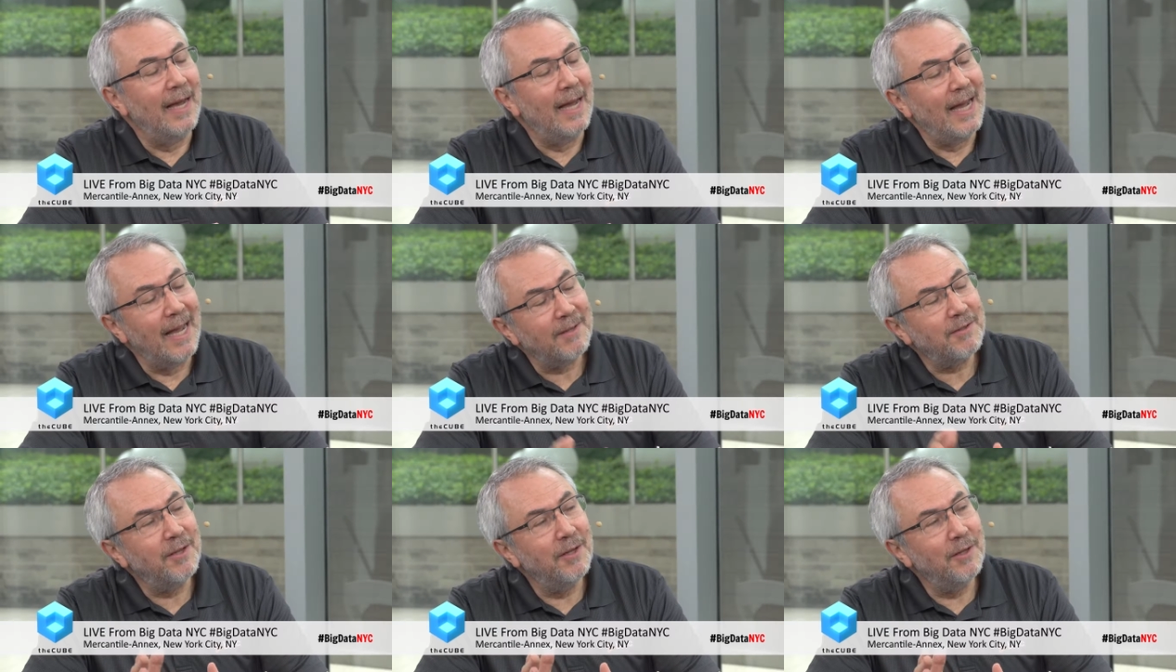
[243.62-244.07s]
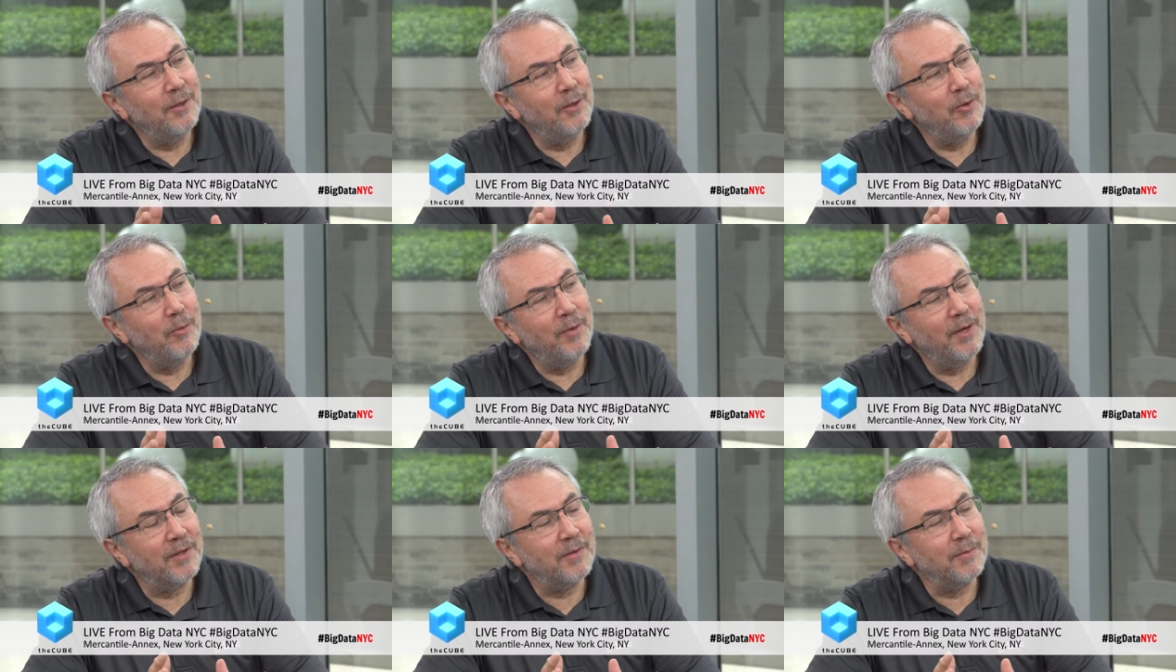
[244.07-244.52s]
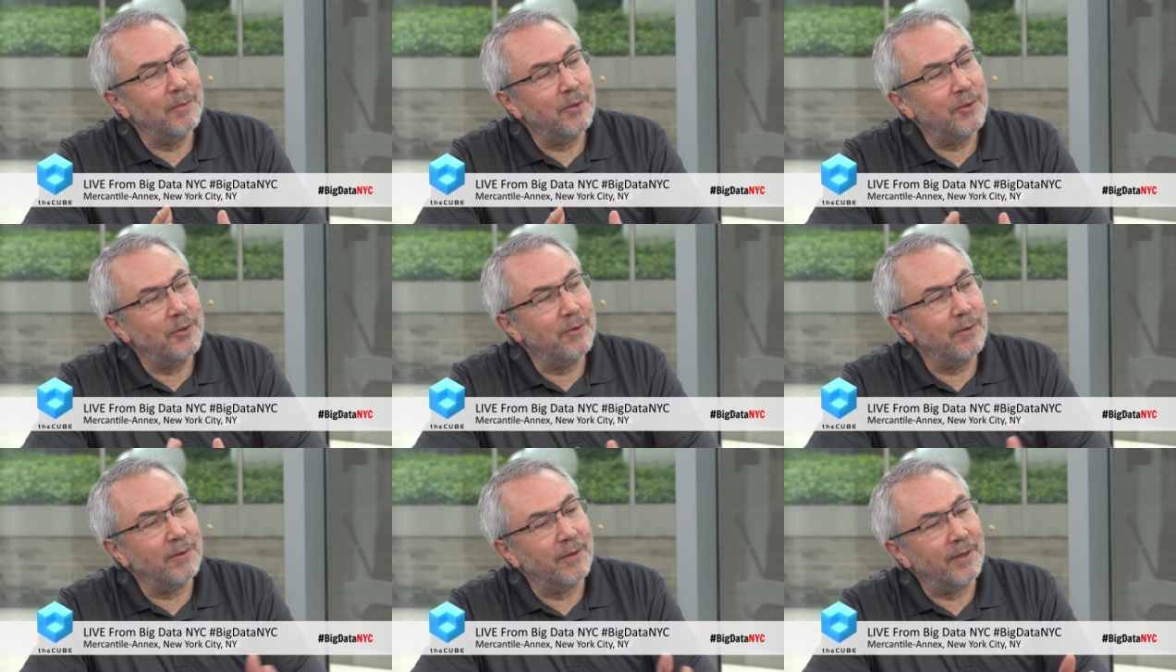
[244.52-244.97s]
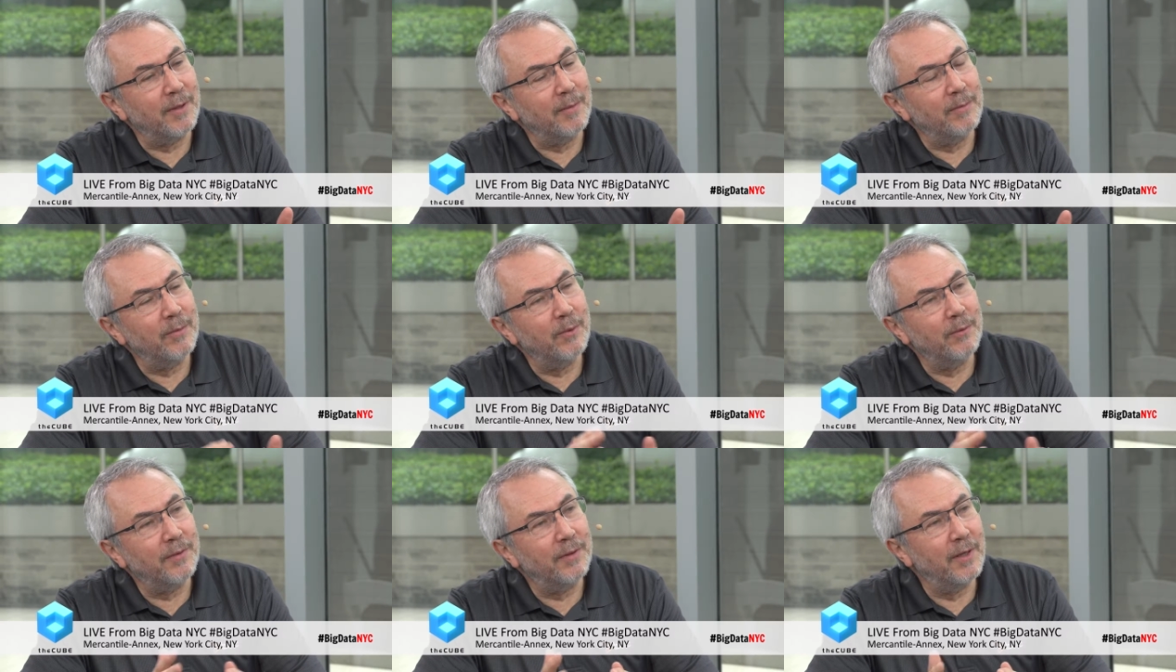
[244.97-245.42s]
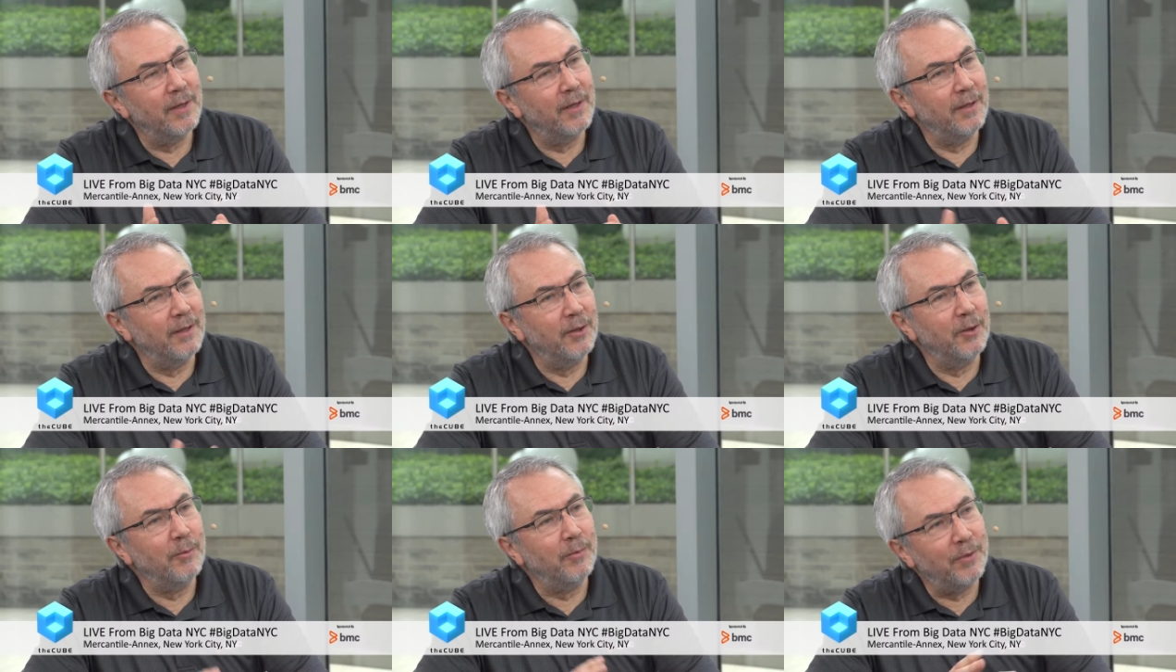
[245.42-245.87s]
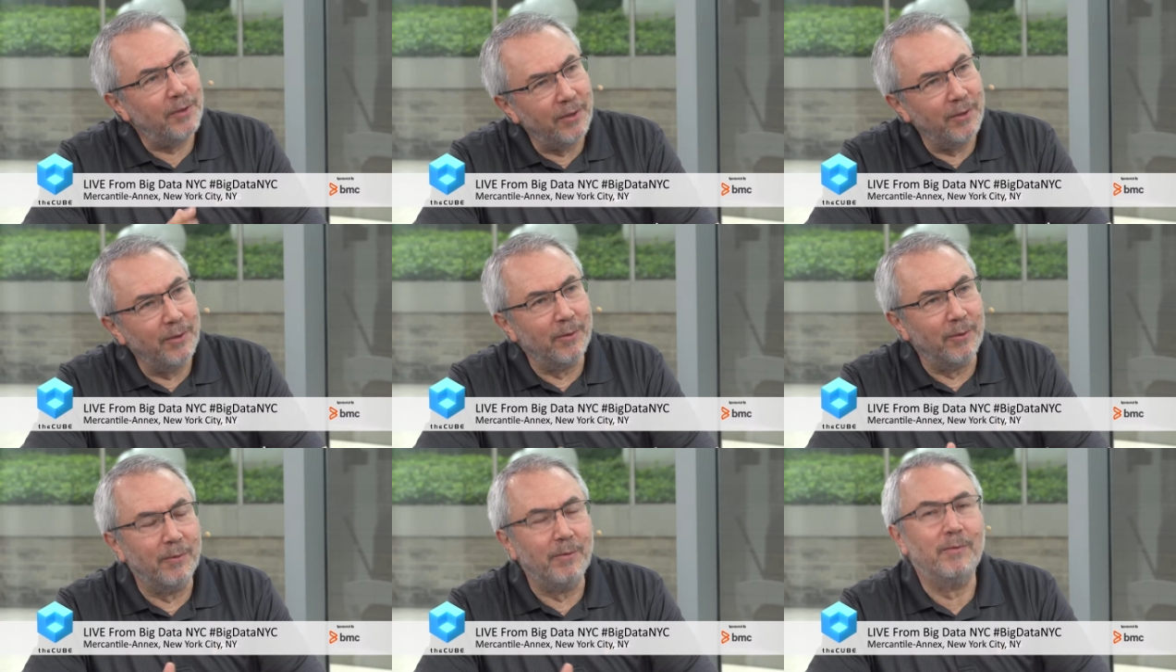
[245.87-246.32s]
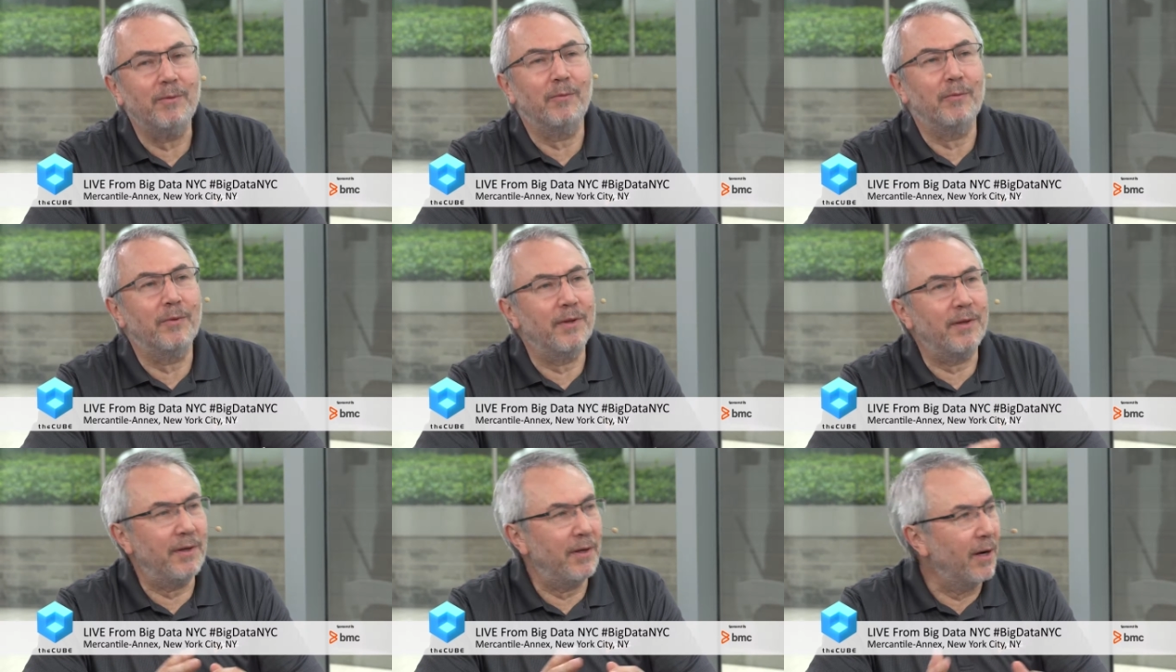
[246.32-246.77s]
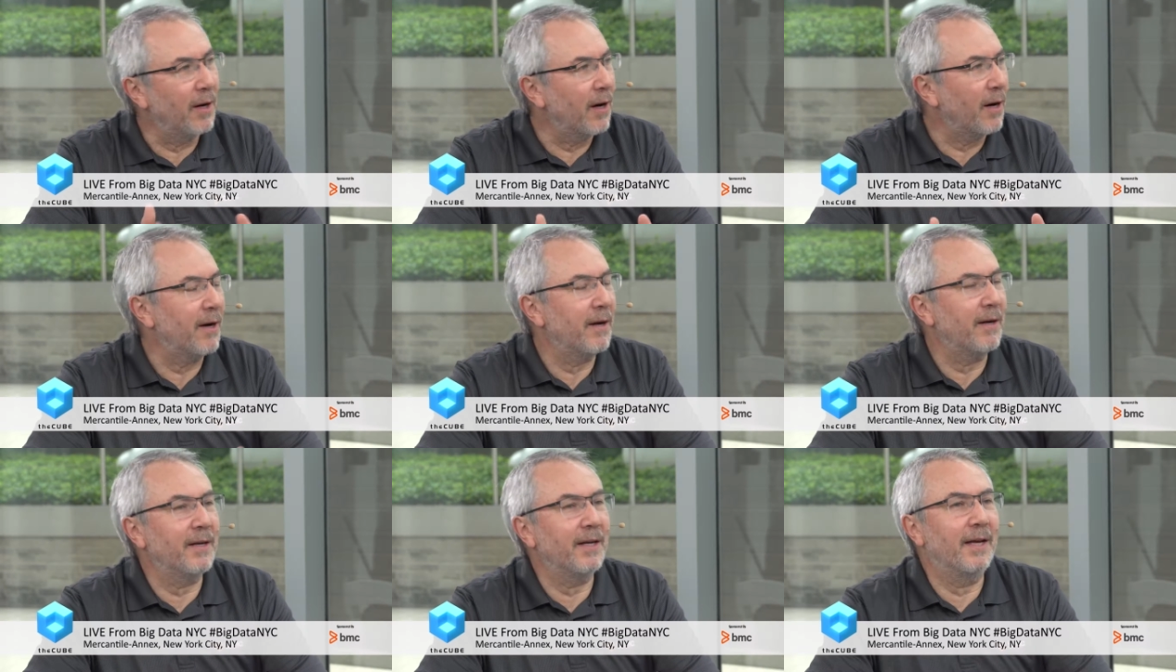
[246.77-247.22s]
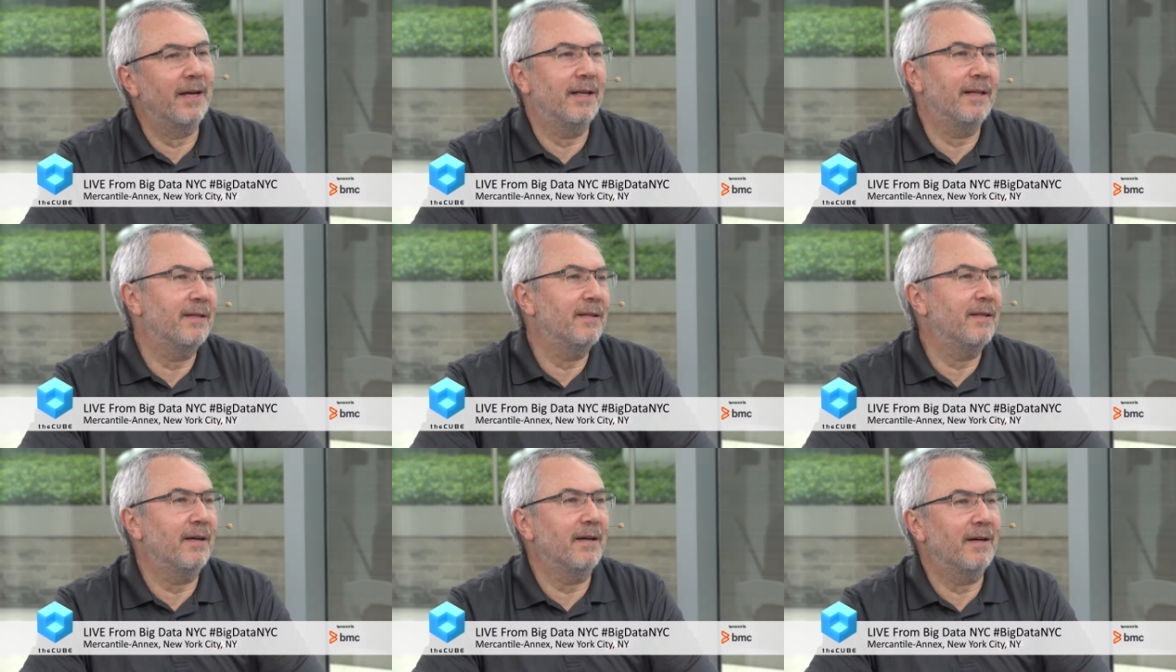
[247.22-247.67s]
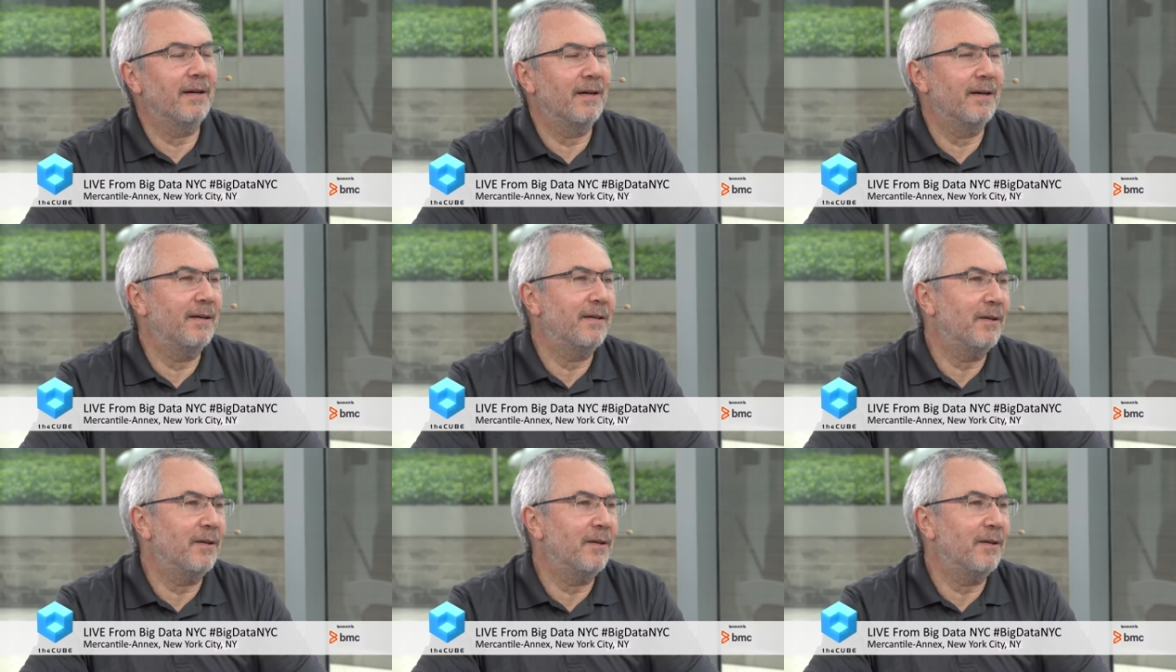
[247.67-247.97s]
As Hadoop has matured and moved to Hadoop 2 with Yarn and uh,